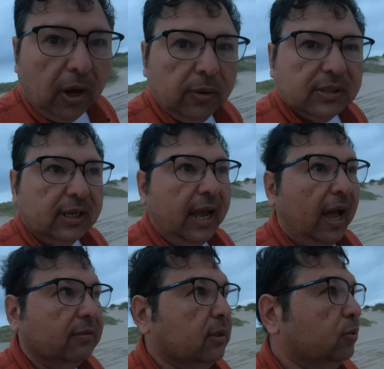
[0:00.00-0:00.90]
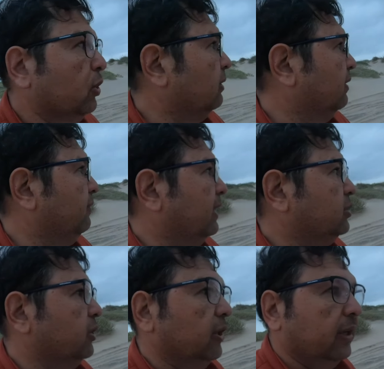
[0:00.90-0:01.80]
always gonna have some sort of
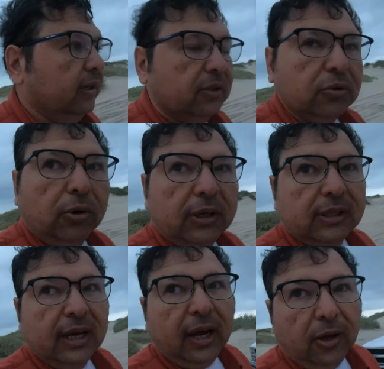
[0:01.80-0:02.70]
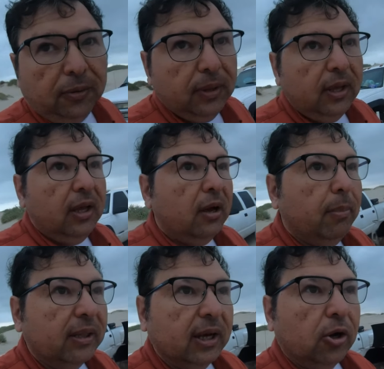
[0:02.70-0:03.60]
adventure and a story to tell
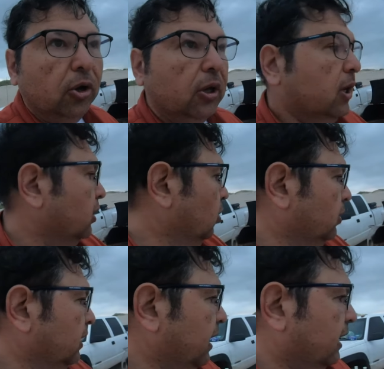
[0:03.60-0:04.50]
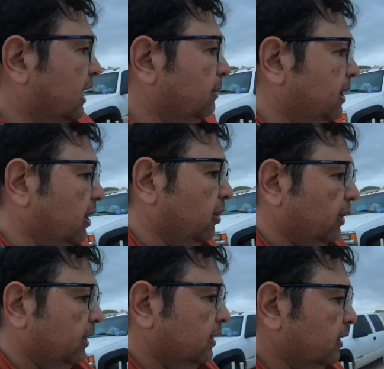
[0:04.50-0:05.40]
about the coyote that came here
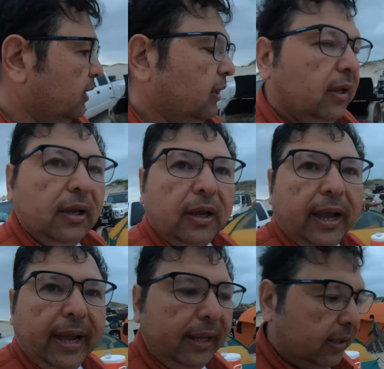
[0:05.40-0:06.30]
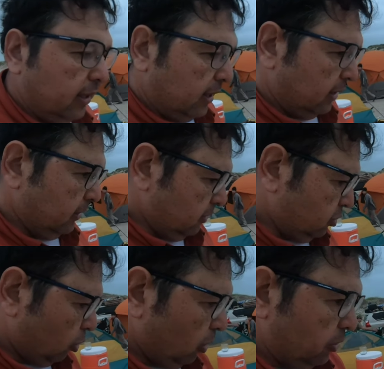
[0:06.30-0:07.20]
and and uh,
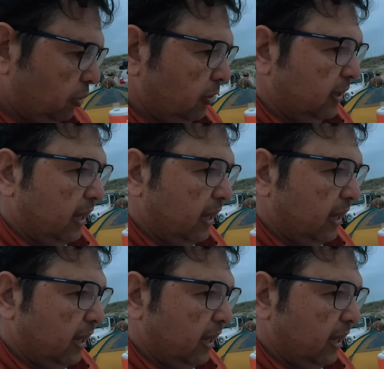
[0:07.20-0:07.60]
tour through the